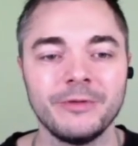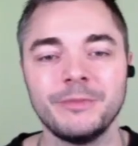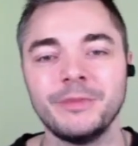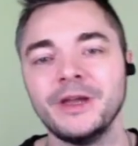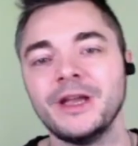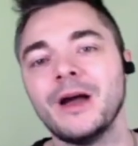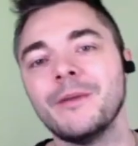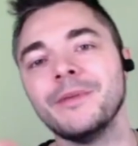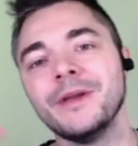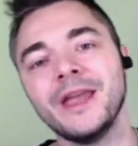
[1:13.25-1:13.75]
We
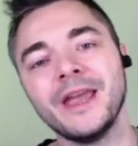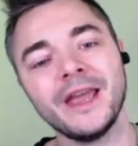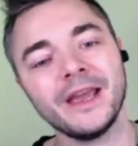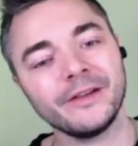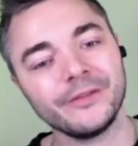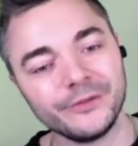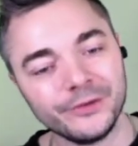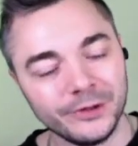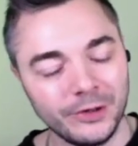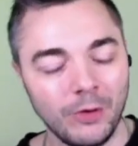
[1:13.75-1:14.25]
pick up
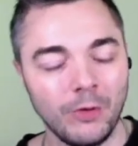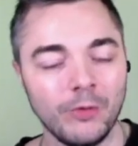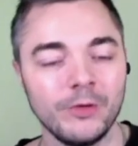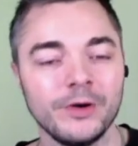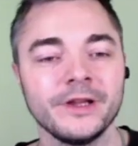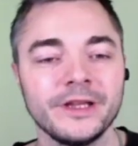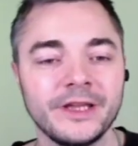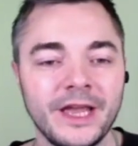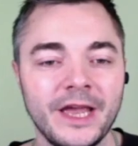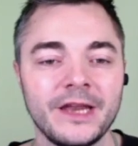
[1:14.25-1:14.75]
extra
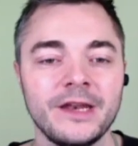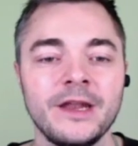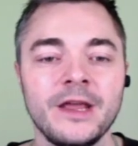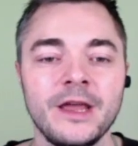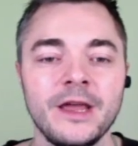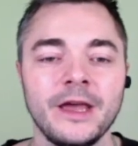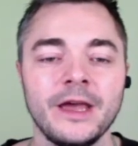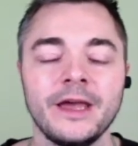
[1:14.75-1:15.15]
gold again,